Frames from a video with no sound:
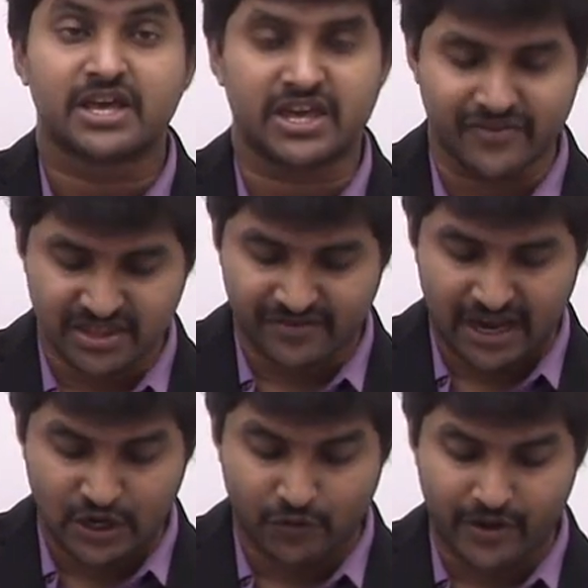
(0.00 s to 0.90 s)
given the
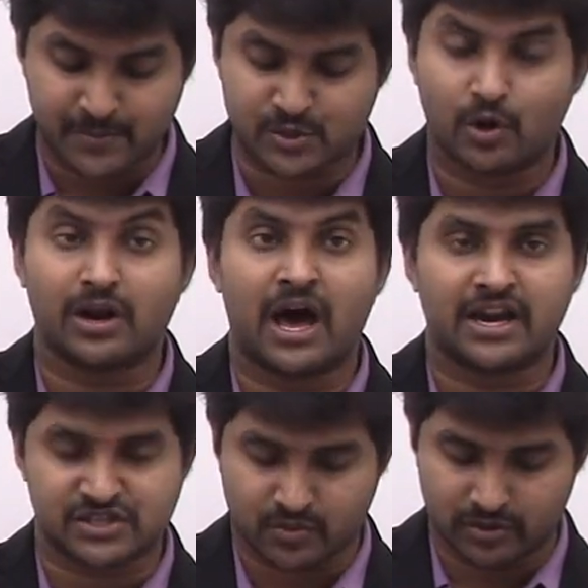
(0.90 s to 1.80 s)
value of epsilon R
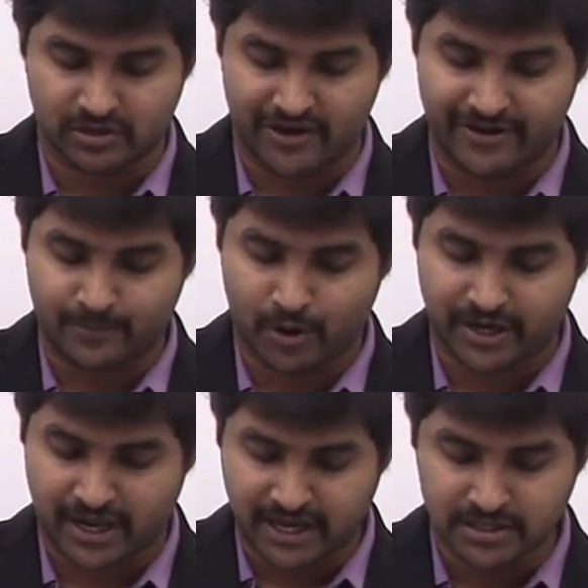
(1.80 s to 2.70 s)
is equal to
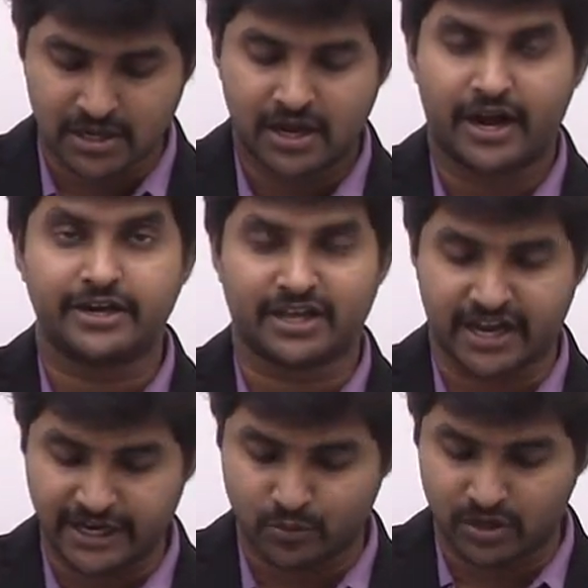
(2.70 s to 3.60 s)
11.9 and the
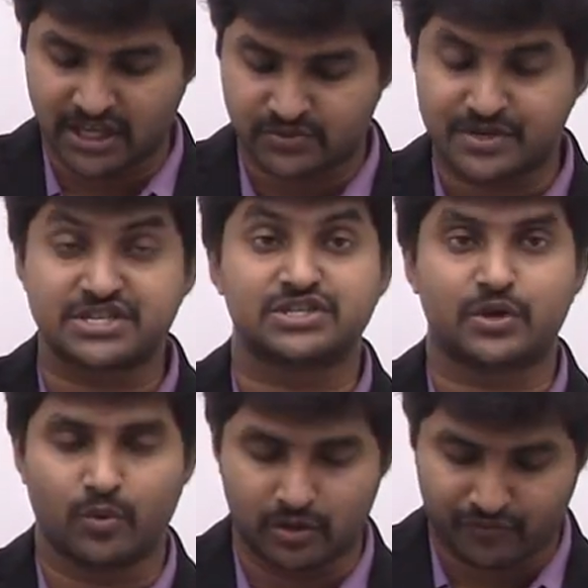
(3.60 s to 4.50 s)
gate voltage VG is
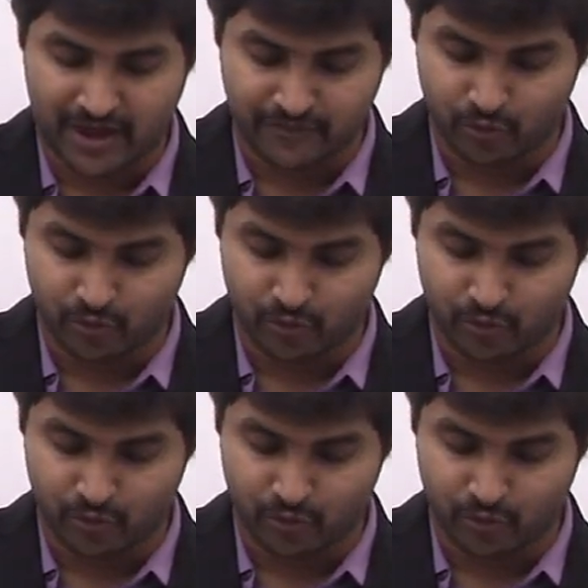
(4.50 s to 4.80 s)
equal to 5